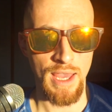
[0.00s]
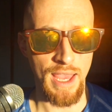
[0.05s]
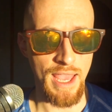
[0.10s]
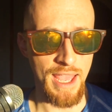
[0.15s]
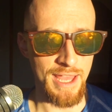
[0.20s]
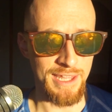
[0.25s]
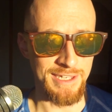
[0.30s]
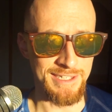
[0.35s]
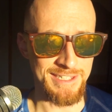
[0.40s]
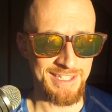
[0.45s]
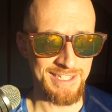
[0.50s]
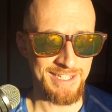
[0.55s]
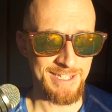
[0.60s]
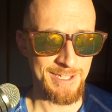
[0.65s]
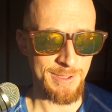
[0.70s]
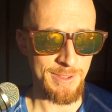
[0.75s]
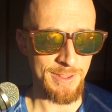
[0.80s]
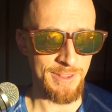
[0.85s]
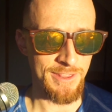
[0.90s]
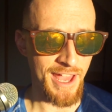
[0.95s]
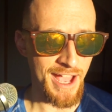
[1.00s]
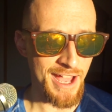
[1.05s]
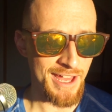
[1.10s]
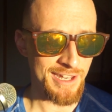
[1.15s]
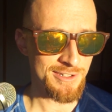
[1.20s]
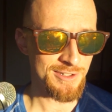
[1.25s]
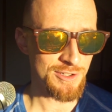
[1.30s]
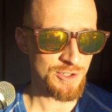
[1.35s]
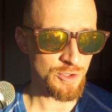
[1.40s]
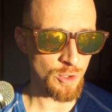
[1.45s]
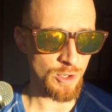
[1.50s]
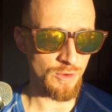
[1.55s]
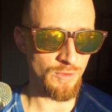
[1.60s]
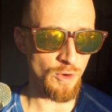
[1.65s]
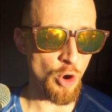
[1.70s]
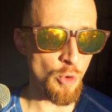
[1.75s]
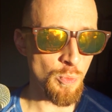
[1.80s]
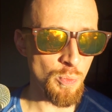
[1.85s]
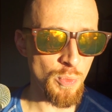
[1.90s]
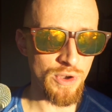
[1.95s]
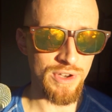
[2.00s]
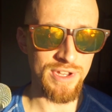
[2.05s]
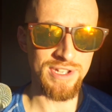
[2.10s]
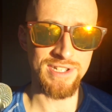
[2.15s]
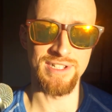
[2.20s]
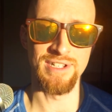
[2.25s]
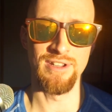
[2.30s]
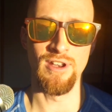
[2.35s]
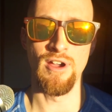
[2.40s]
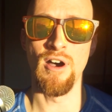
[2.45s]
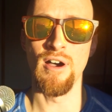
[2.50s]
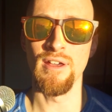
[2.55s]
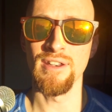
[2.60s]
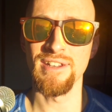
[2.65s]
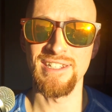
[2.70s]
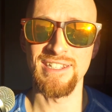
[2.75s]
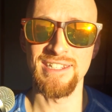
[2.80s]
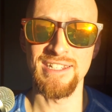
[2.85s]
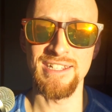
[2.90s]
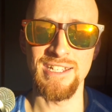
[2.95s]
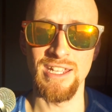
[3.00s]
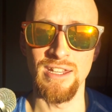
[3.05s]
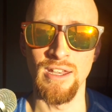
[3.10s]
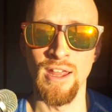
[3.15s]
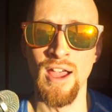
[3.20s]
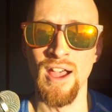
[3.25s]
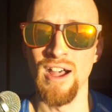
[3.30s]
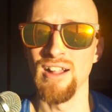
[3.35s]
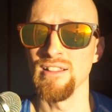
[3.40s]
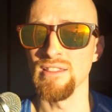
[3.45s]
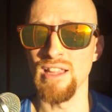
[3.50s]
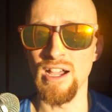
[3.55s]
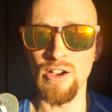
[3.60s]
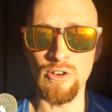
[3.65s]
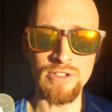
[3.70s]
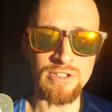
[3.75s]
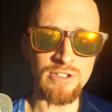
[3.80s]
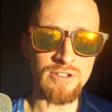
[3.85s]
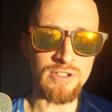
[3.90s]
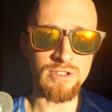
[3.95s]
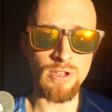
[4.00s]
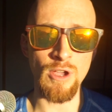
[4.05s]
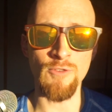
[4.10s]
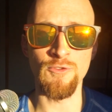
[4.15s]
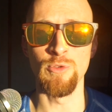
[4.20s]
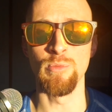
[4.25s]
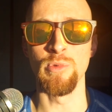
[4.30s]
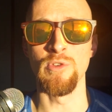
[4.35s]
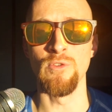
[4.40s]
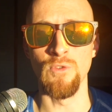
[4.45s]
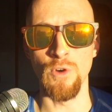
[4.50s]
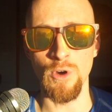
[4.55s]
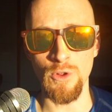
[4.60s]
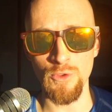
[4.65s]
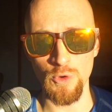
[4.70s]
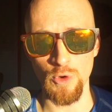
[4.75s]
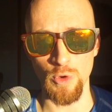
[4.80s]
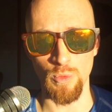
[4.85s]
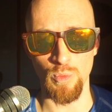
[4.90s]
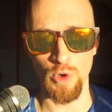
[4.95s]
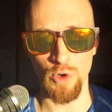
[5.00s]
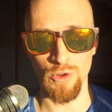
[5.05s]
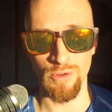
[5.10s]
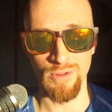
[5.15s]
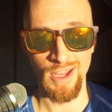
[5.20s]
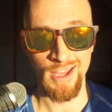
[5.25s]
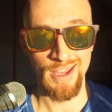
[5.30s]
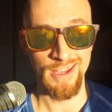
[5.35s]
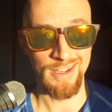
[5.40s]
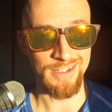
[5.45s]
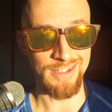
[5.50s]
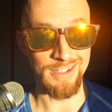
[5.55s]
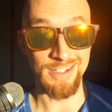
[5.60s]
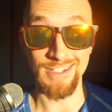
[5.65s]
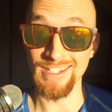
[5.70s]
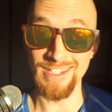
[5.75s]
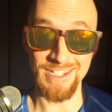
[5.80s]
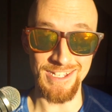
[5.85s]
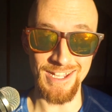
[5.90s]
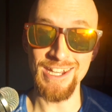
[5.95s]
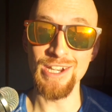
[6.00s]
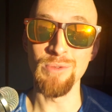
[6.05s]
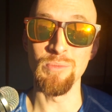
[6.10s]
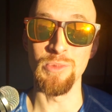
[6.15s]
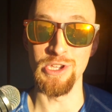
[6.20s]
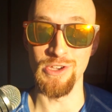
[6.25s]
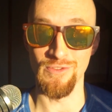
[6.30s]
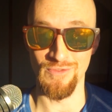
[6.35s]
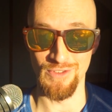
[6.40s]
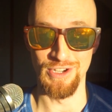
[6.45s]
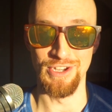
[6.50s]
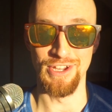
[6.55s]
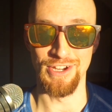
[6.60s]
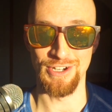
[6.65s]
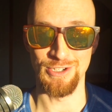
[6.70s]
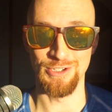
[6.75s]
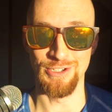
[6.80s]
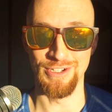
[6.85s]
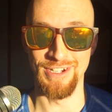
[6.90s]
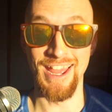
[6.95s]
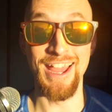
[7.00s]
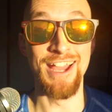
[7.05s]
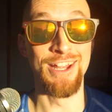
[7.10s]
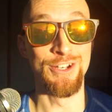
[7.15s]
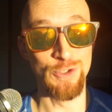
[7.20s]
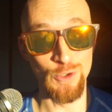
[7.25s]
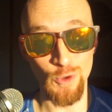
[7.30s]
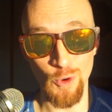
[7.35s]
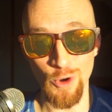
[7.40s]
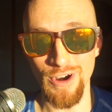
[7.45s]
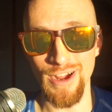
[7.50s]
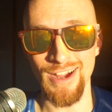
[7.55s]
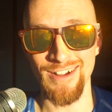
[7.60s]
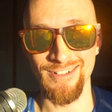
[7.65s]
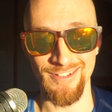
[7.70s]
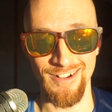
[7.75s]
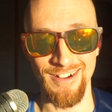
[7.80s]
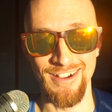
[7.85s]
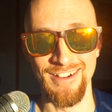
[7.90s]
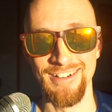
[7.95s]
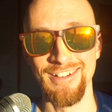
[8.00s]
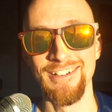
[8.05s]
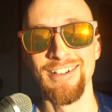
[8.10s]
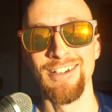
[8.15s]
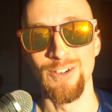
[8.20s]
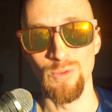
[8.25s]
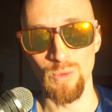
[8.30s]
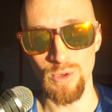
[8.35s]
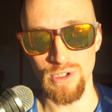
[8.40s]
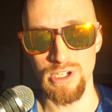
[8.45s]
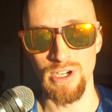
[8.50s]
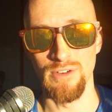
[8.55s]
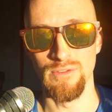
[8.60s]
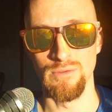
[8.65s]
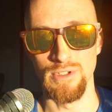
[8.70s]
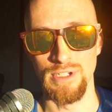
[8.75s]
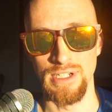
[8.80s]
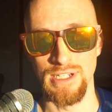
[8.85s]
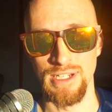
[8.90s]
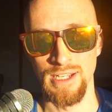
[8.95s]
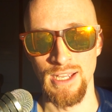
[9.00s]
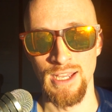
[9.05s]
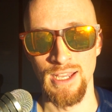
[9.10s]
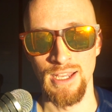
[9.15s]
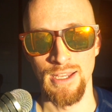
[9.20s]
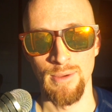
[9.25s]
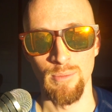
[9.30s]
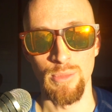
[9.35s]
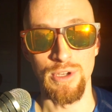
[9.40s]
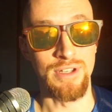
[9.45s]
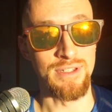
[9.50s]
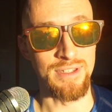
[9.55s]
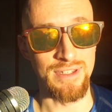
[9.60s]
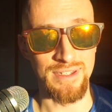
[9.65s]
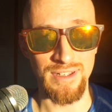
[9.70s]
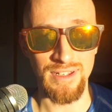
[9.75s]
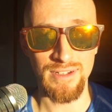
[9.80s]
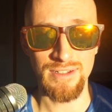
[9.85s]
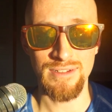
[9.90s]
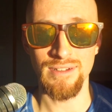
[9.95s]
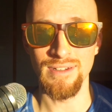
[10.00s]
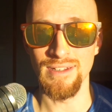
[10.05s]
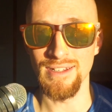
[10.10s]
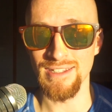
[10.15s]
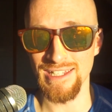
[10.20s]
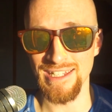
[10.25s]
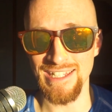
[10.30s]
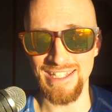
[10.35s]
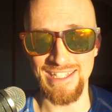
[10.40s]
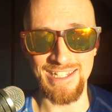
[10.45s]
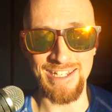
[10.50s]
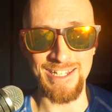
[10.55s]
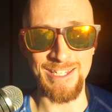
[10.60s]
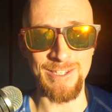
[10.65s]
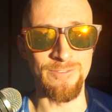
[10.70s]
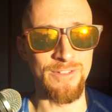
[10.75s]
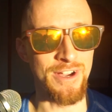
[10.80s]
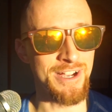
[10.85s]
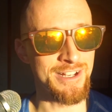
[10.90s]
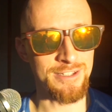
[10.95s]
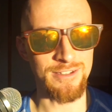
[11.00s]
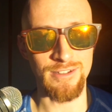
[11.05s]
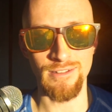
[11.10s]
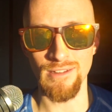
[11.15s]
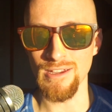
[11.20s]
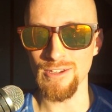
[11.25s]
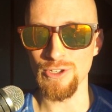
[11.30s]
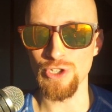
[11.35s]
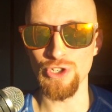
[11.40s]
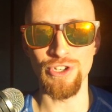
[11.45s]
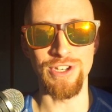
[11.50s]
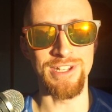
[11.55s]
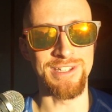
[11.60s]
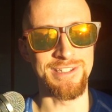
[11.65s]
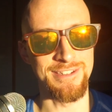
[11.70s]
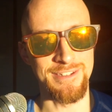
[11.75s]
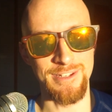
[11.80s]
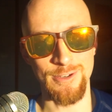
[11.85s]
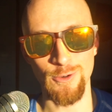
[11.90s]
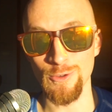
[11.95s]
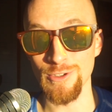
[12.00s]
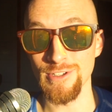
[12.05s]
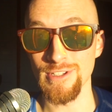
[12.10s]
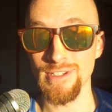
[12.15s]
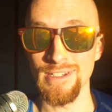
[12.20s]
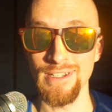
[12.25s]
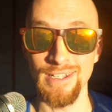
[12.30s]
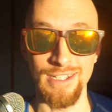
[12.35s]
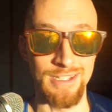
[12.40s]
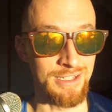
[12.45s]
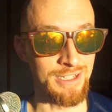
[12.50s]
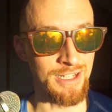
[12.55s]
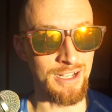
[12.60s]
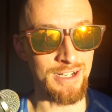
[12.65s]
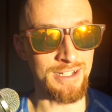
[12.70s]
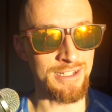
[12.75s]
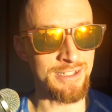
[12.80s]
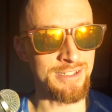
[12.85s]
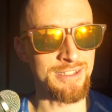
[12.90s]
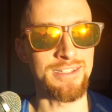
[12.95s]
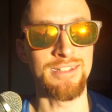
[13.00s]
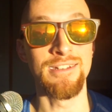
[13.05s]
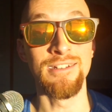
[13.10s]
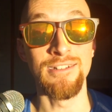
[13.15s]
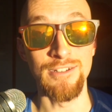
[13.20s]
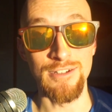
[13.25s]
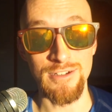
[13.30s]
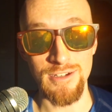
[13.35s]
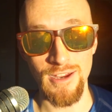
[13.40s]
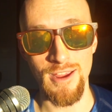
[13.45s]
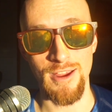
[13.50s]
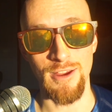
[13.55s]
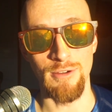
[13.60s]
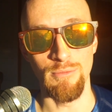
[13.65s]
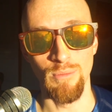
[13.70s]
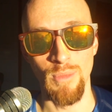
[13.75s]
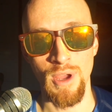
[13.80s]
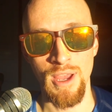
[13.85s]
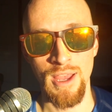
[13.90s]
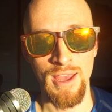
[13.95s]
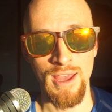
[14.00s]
And that sort of openness and honesty and allowing yourself to be vulnerable is the enemy of addiction and your ally in recovery. Because addiction is a disease of isolation and secrecy and lies and shame.